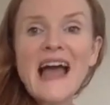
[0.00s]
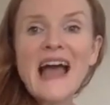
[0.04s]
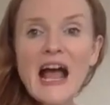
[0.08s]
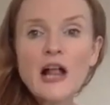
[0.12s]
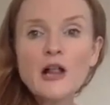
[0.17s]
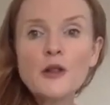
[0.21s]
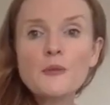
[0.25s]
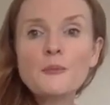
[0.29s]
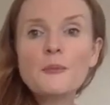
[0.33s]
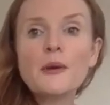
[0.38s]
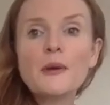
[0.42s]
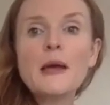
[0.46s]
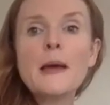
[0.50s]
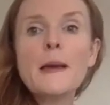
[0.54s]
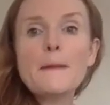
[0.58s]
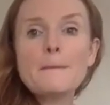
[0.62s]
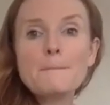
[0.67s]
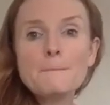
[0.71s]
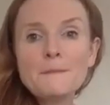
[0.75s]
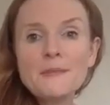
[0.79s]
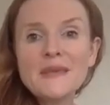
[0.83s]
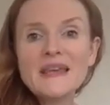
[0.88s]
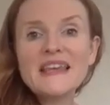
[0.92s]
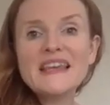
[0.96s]
help
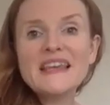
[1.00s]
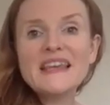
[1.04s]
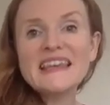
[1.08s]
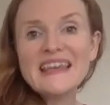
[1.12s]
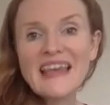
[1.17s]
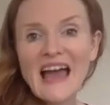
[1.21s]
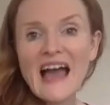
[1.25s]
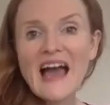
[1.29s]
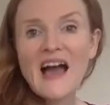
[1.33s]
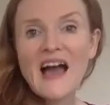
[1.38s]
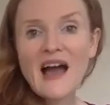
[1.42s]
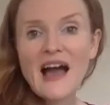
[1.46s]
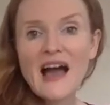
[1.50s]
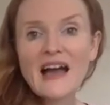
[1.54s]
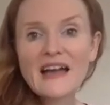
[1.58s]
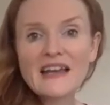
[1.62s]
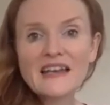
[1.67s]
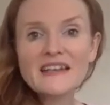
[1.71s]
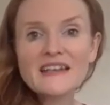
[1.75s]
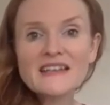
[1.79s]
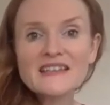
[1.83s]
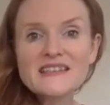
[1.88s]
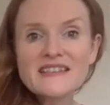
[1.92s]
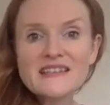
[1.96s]
me get
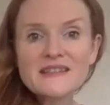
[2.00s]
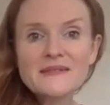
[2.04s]
hired?